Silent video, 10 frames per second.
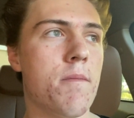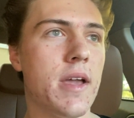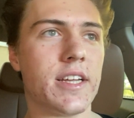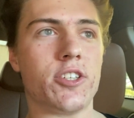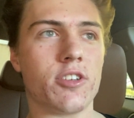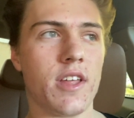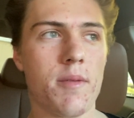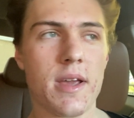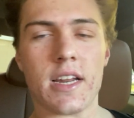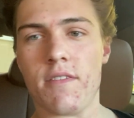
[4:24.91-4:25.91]
making sure that I
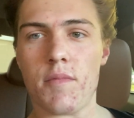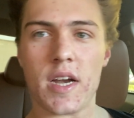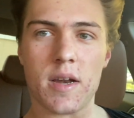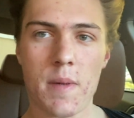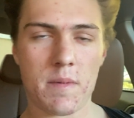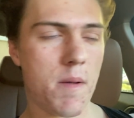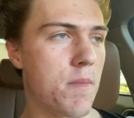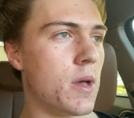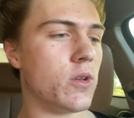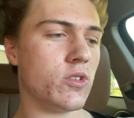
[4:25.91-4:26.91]
make enough money to pay my
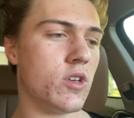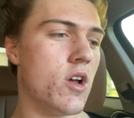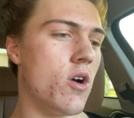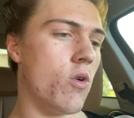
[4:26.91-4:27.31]
bills,